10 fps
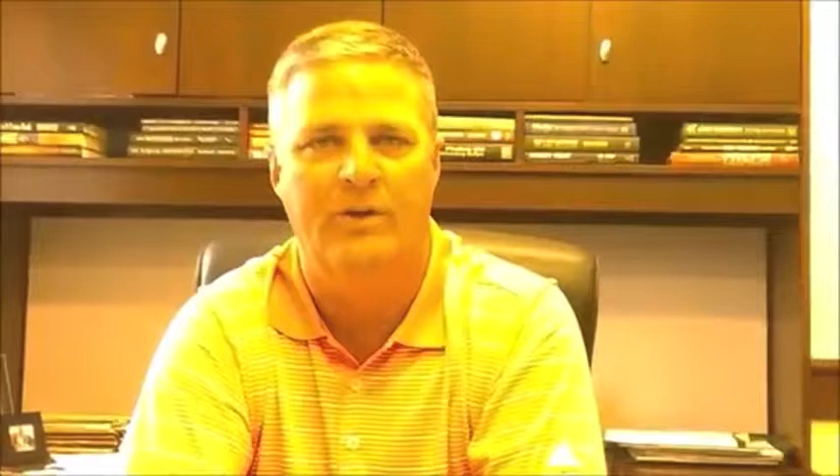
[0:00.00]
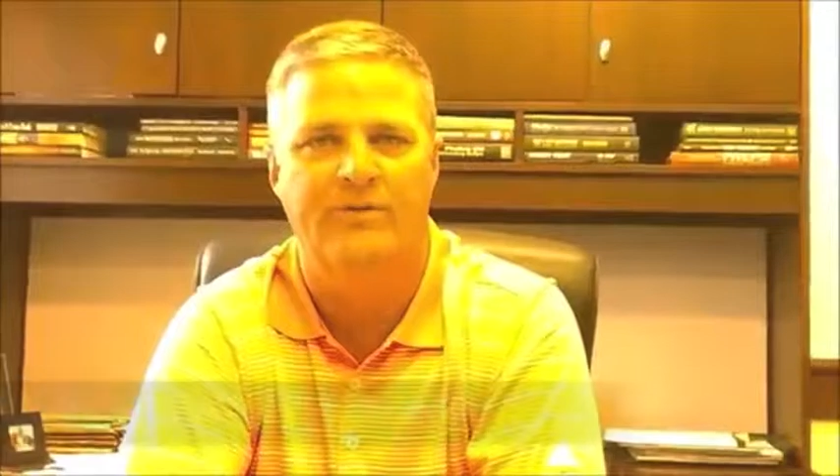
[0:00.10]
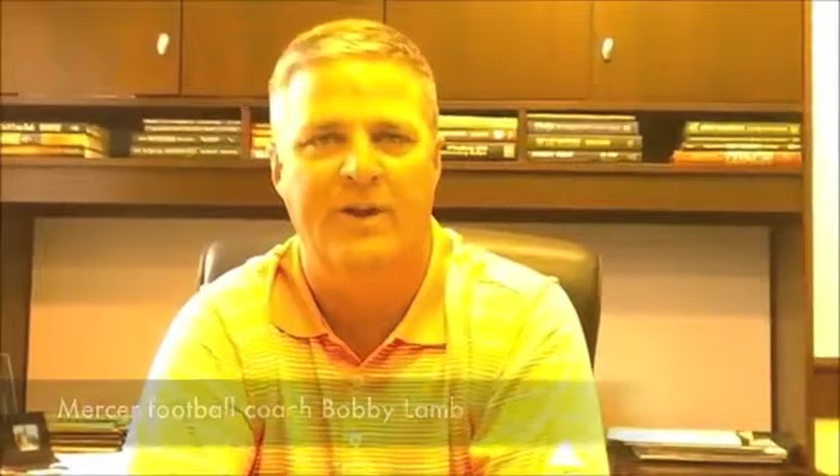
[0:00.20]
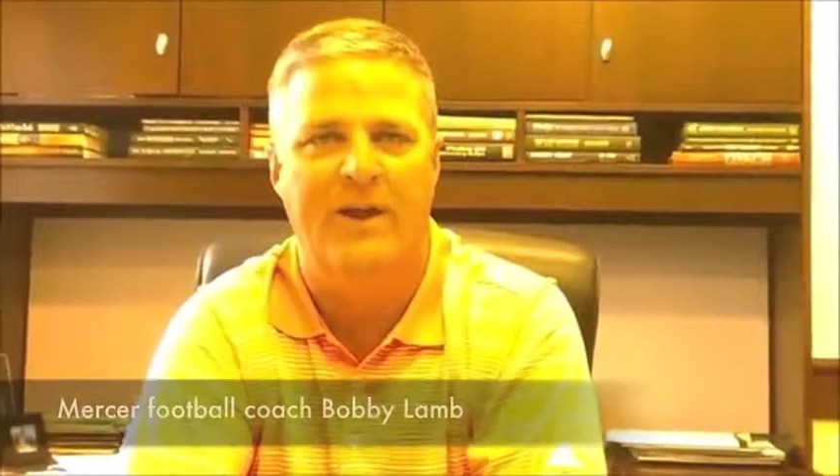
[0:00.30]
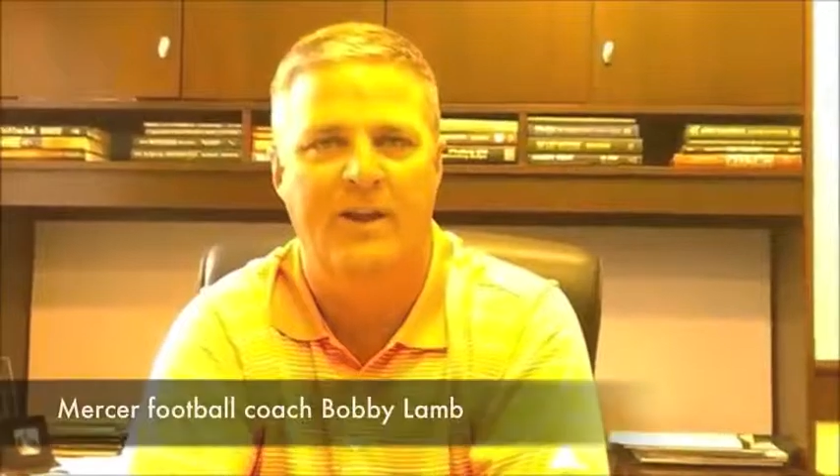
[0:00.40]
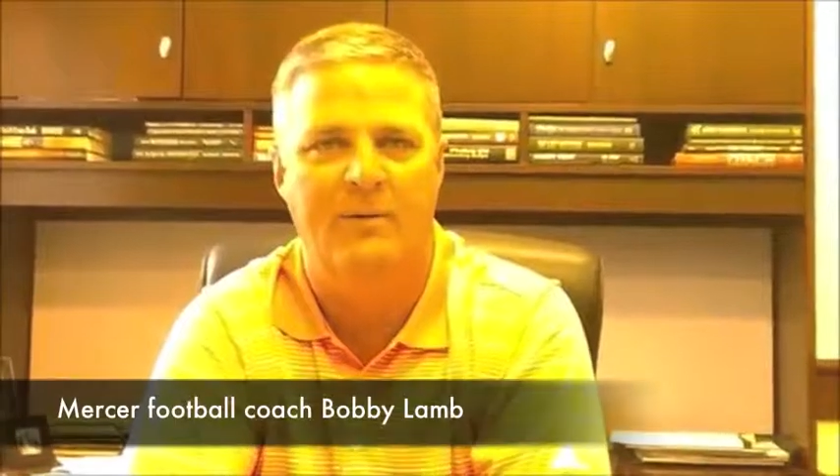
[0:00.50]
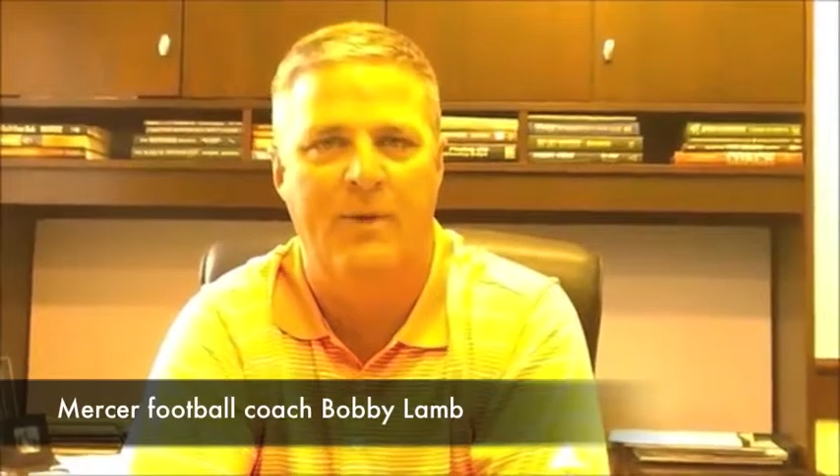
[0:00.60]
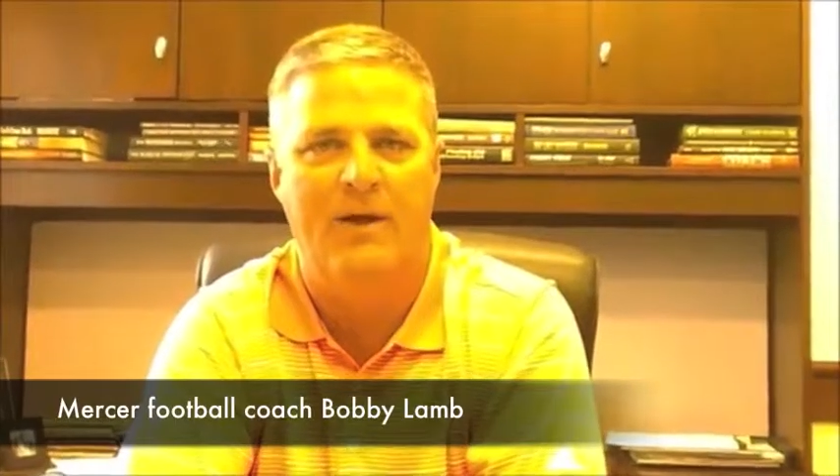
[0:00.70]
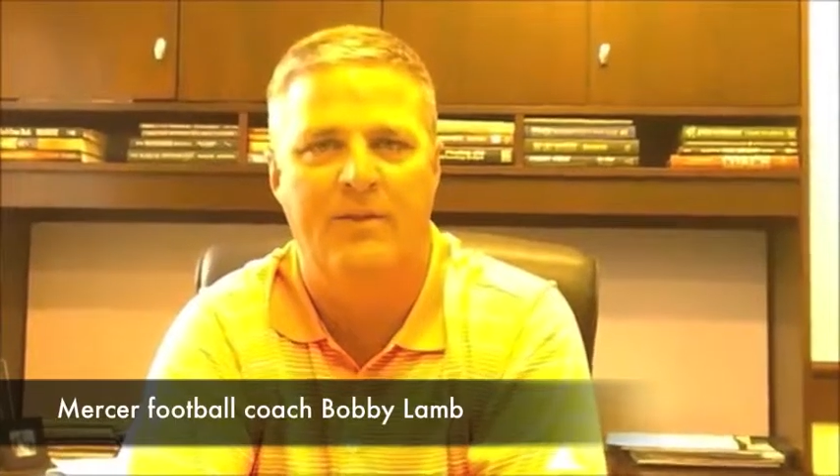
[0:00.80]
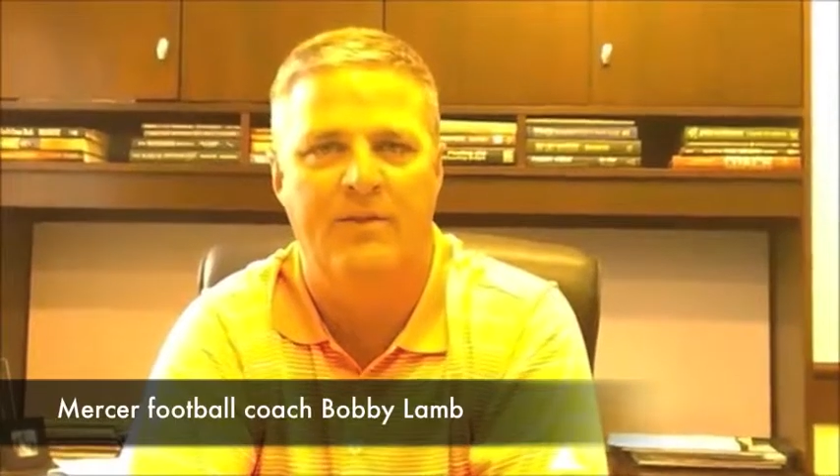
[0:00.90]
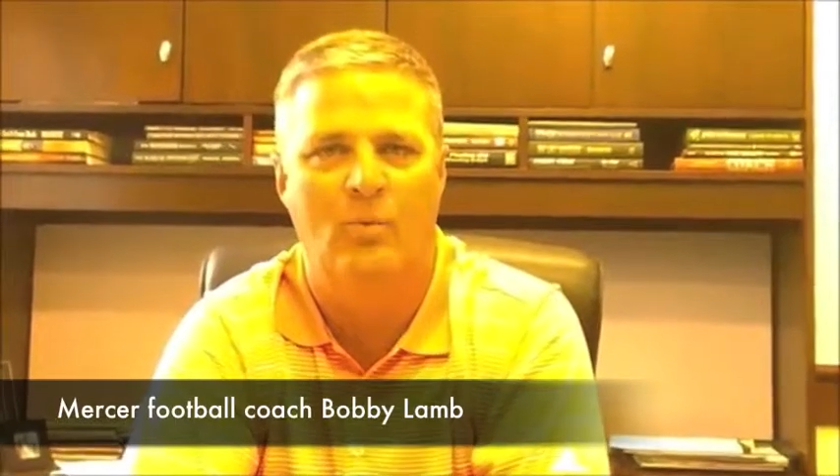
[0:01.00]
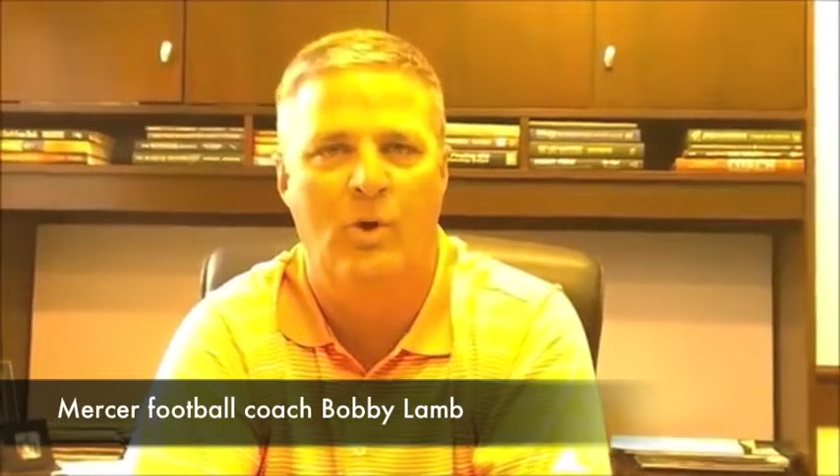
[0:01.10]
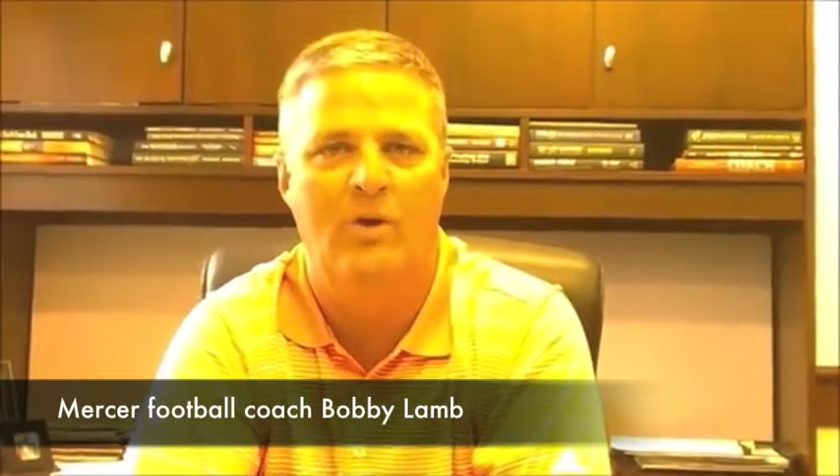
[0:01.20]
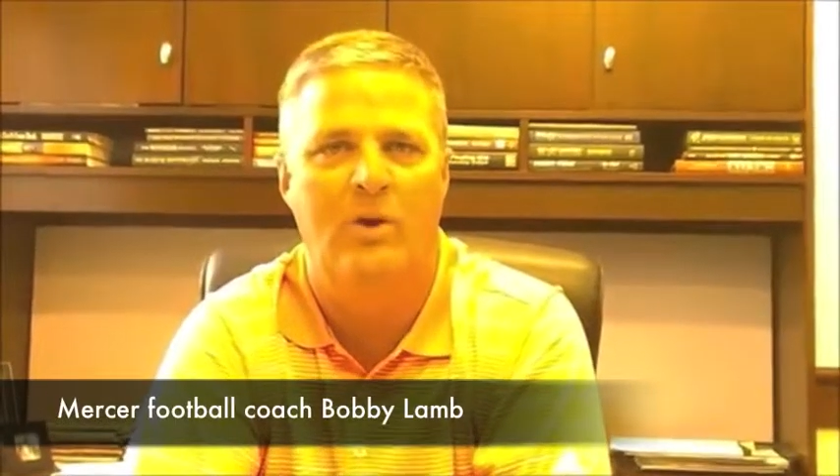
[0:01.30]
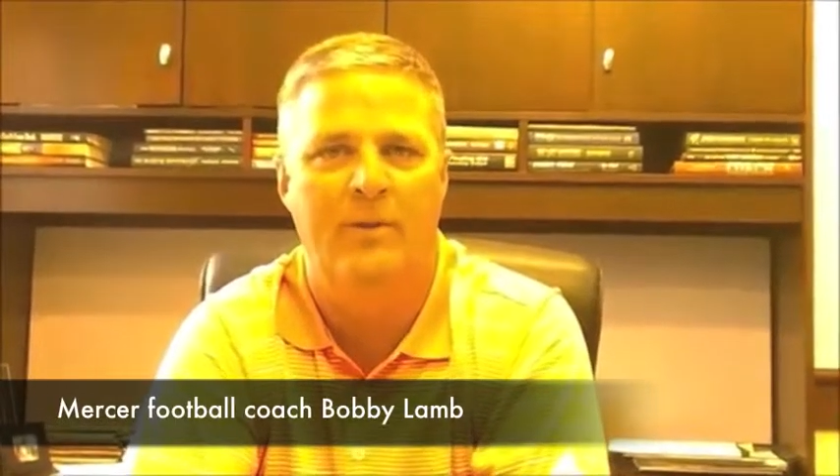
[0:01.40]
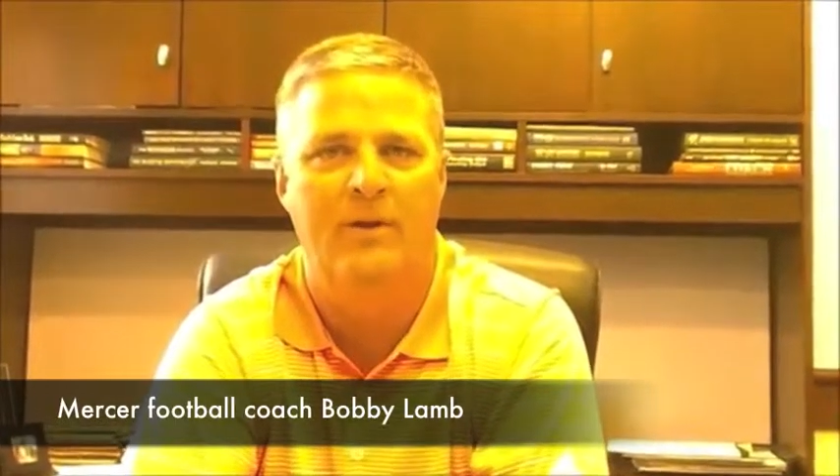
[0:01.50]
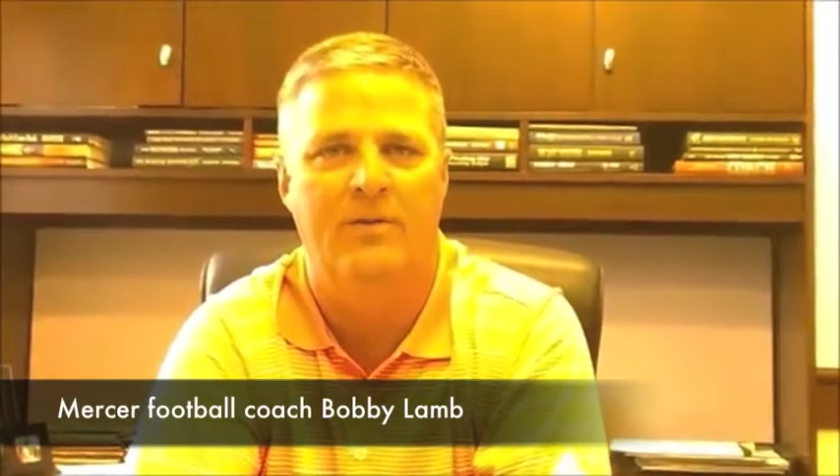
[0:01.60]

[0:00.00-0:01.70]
We're excited about the welcoming